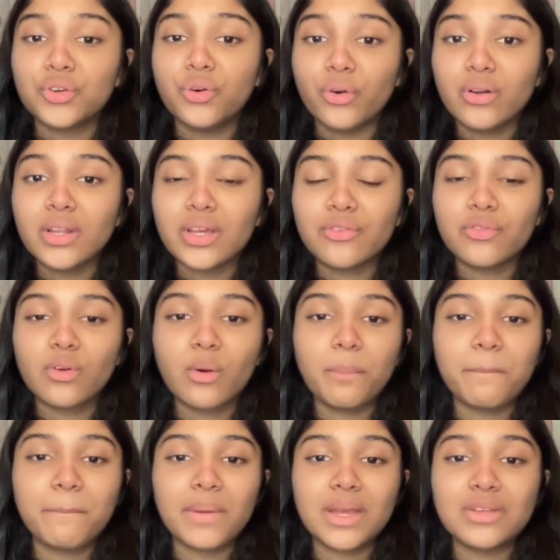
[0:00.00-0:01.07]
good if your
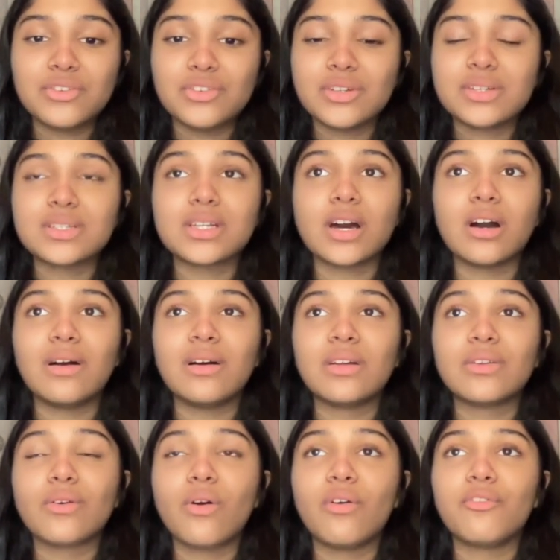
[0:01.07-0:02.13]
pages
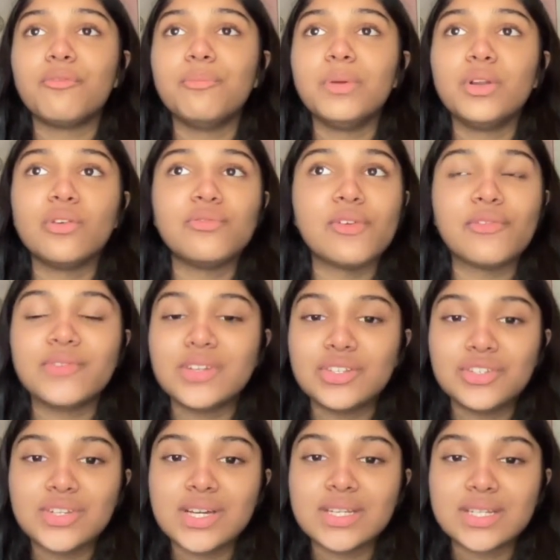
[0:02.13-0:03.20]
are of below
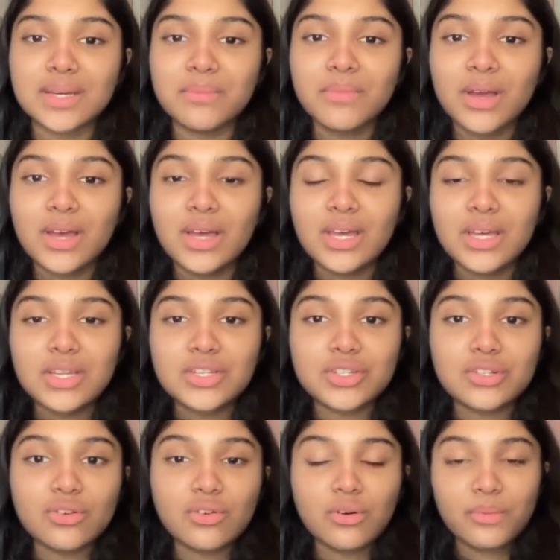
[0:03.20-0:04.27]
50 GSM.
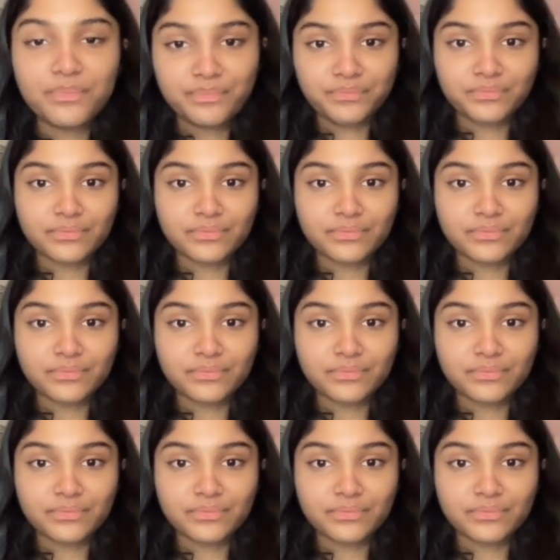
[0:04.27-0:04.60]
So